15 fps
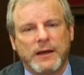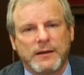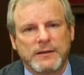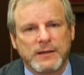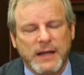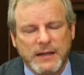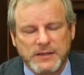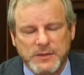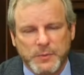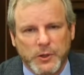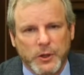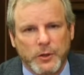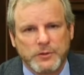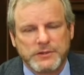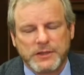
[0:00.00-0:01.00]
and Nancy
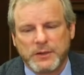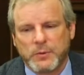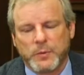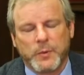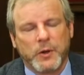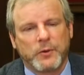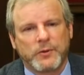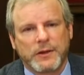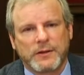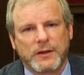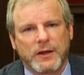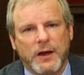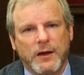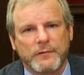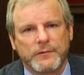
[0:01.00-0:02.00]
Pelosi were both at
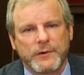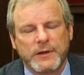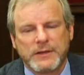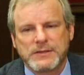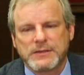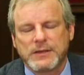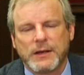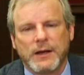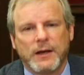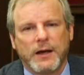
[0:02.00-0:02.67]
the conference,